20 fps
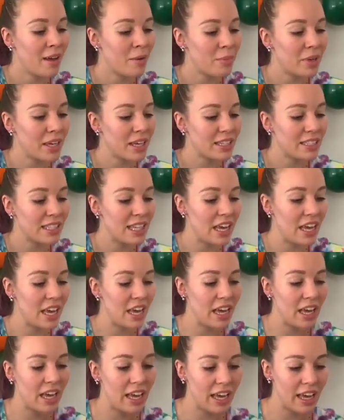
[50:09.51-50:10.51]
because
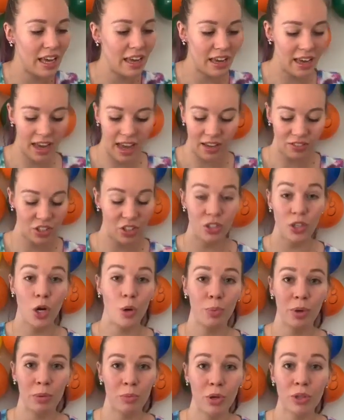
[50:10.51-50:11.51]
they have just
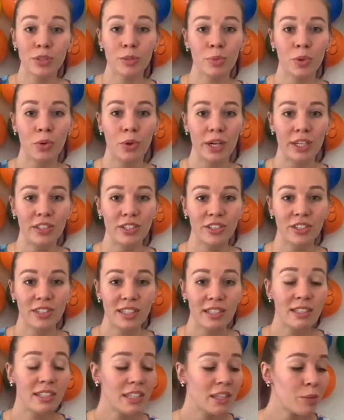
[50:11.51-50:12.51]
opened multiple oysters
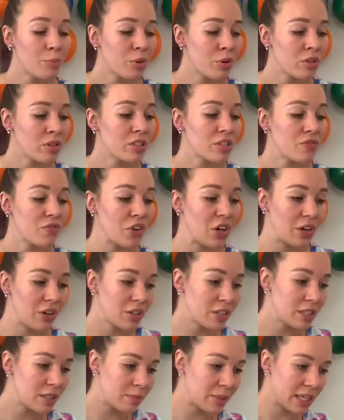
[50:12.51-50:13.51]
to see the pearls
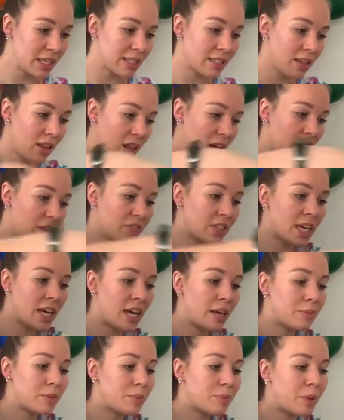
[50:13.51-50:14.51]
first, because a lot of
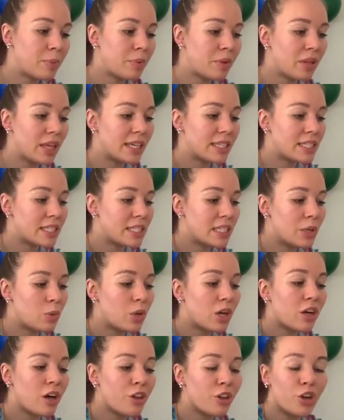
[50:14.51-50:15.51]
times people like to see
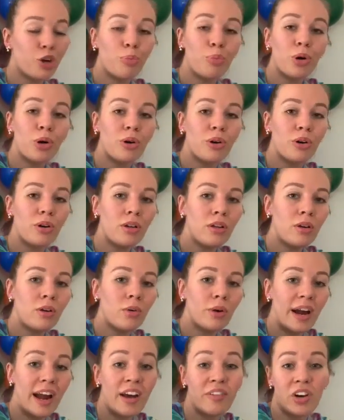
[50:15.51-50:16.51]
what color pearl
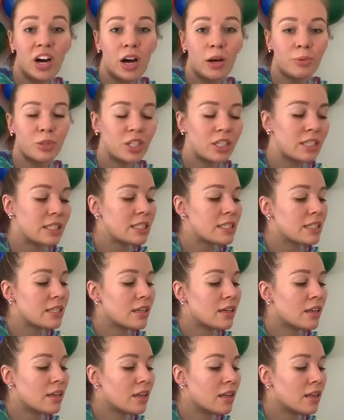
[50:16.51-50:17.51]
or have options
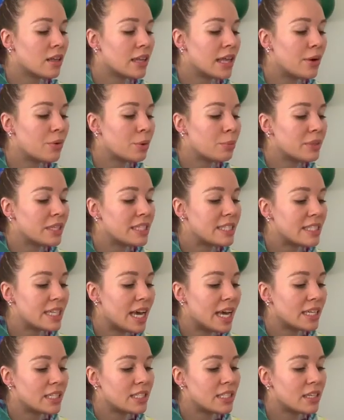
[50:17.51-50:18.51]
that will be
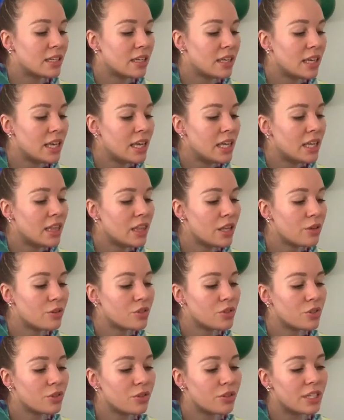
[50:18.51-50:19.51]
set in
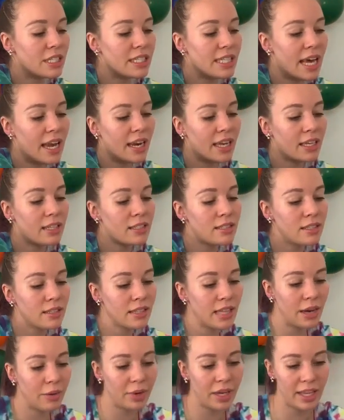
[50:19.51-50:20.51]
those jewelry settings.
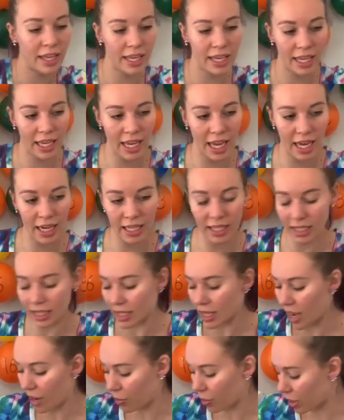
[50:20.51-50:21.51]
That way they can kind of
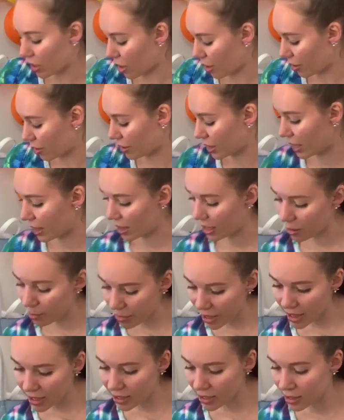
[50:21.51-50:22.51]
decide what color they like
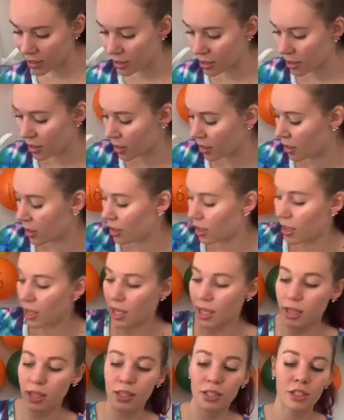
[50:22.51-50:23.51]
best
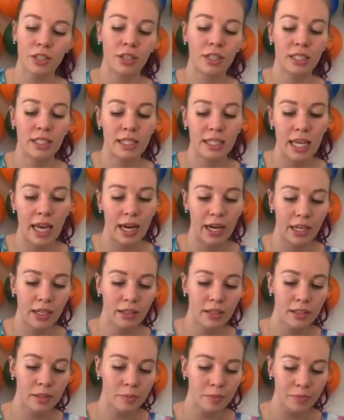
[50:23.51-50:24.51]
in the certain
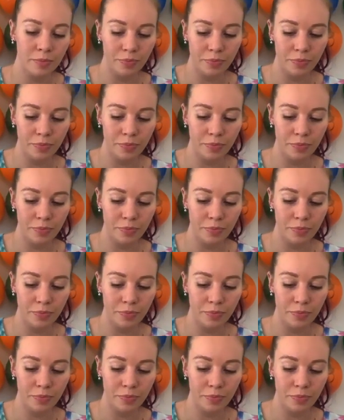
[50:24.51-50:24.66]
settings.